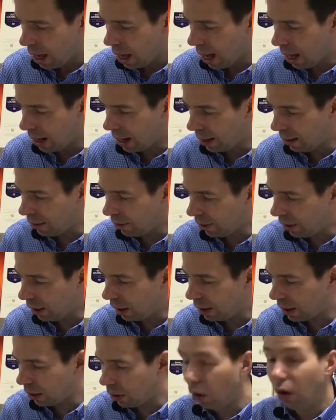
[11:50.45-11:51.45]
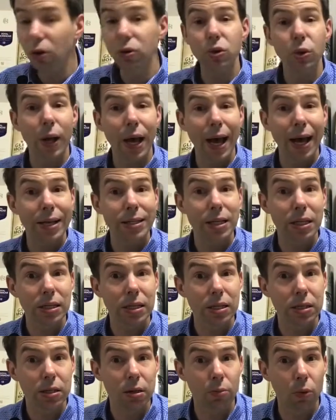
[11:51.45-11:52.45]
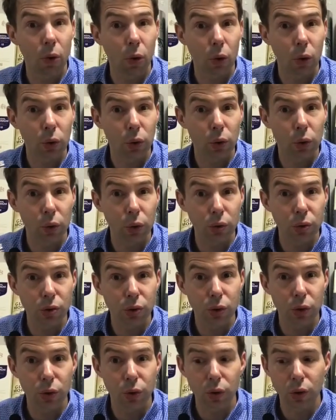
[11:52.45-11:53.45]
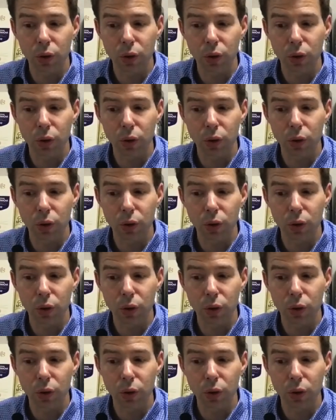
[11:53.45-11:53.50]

And I think it also has some Oloroso